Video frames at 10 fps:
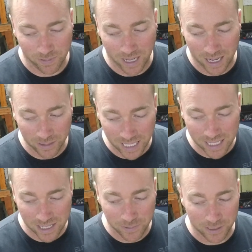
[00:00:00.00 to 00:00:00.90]
I don't think
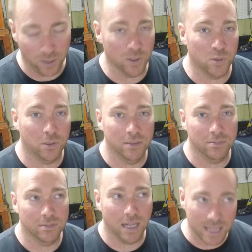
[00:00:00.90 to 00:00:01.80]
it's even a whole twenty.
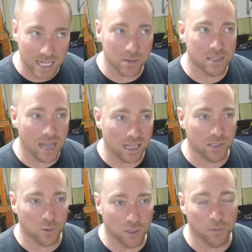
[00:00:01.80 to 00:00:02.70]
I think it was exactly
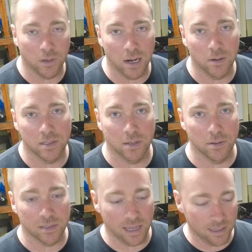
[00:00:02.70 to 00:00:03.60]
twenty-four hours. They
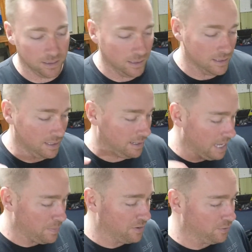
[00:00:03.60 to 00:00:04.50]
were sending, sitting
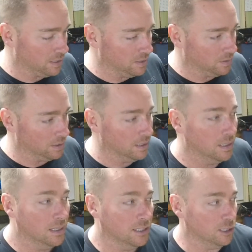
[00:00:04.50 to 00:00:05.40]
at my front door.
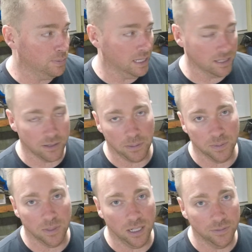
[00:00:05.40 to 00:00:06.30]
U P S dropped
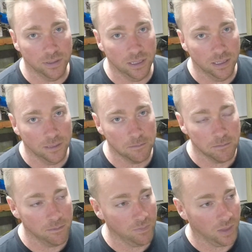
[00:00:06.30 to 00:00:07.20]
them off.
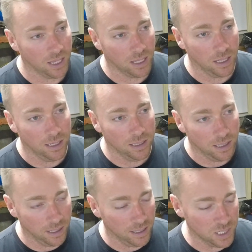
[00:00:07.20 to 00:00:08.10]

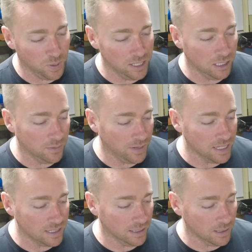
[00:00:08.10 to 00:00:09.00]
And I explained to him if I
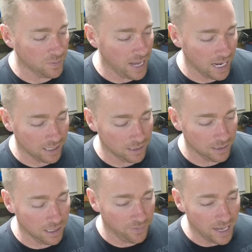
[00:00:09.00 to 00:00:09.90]
sent those back,
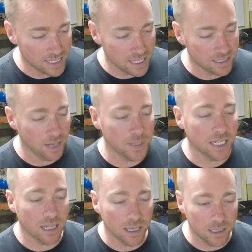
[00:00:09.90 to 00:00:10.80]
if I sent something
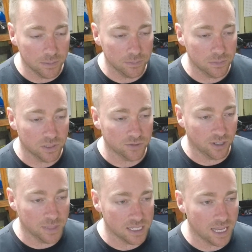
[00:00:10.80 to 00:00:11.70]
to him
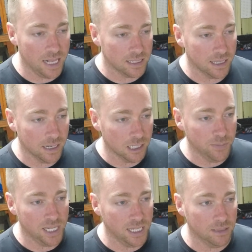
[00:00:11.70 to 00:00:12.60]
from the States there, it'd
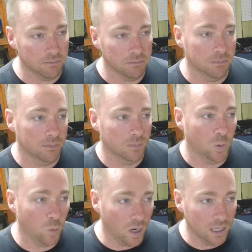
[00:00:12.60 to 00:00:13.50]
be
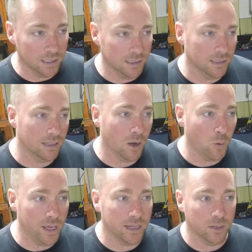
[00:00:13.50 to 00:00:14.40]
one, a
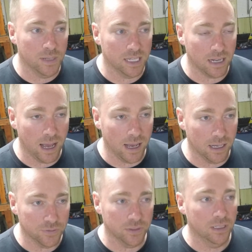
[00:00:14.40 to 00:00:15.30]
week or a week and a
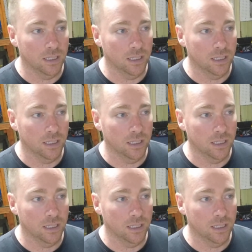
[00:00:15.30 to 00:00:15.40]
half.